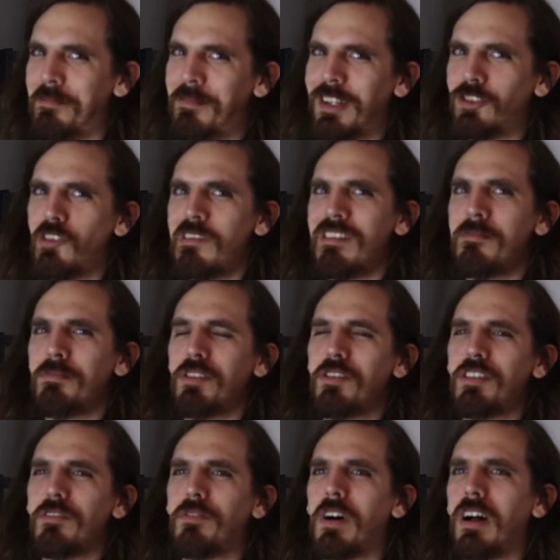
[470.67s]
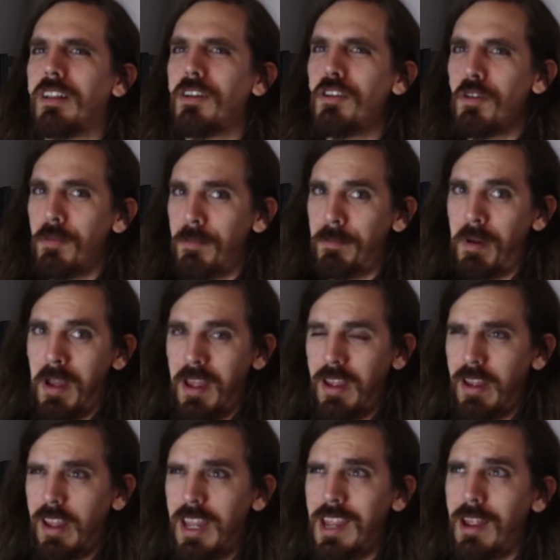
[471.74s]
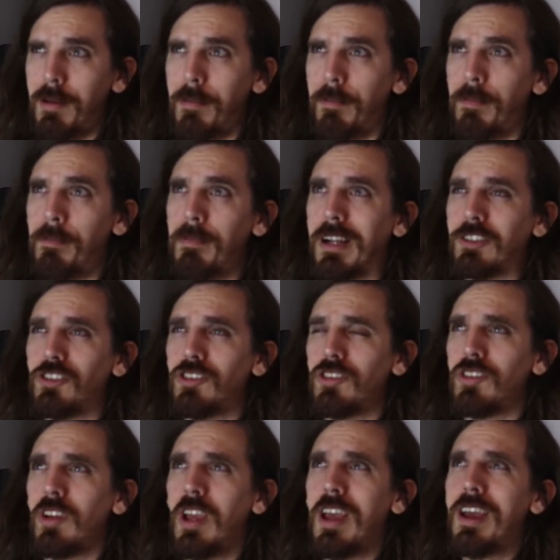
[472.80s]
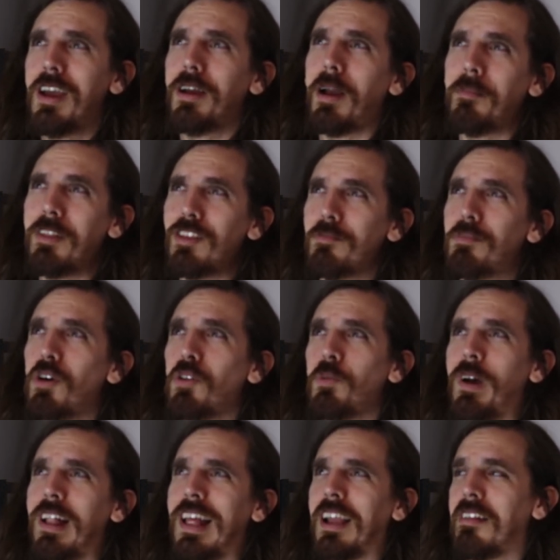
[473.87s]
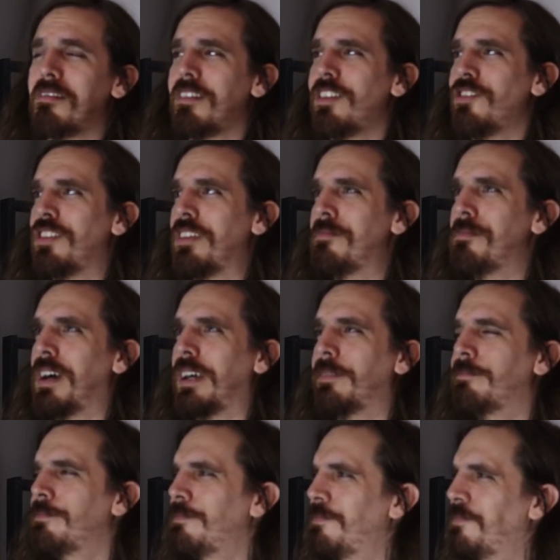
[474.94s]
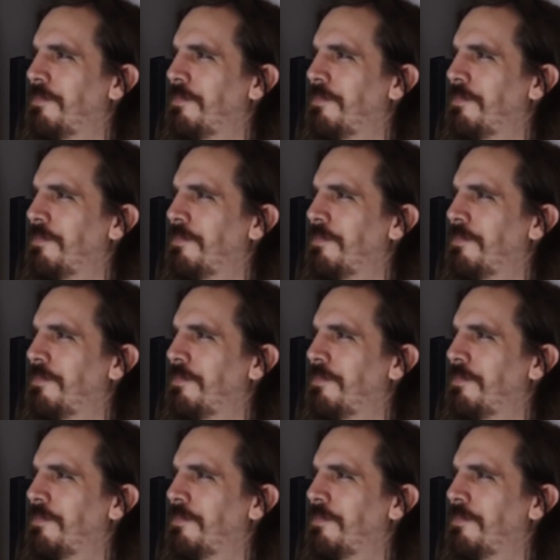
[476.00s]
much simpler to follow, but they're both well executed, but